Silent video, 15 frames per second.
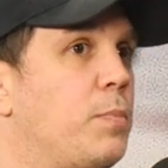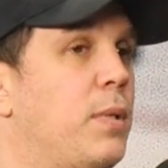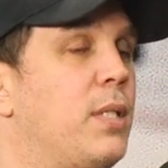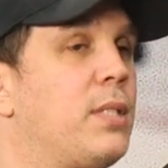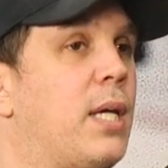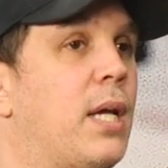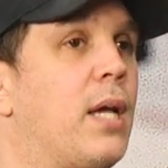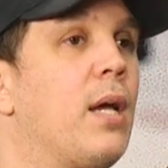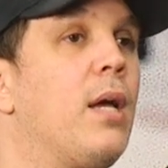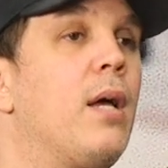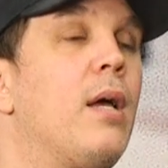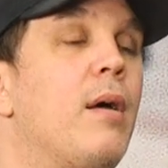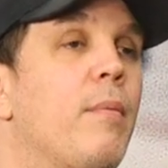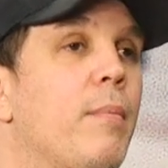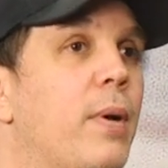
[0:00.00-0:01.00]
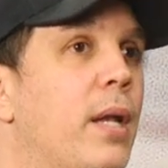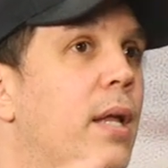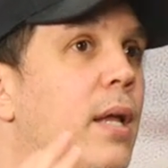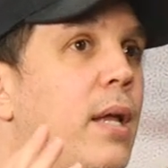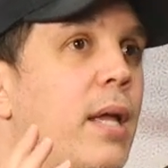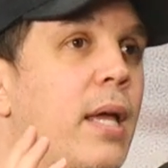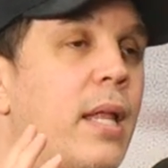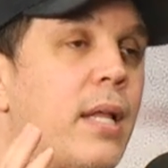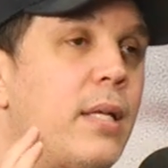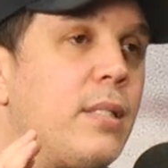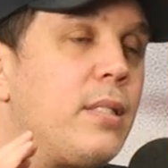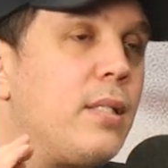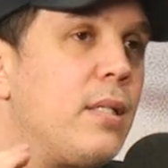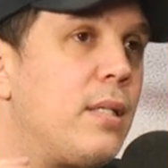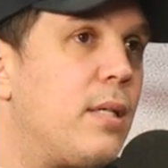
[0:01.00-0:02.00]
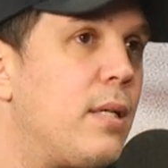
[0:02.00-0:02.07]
but it's like, but it is,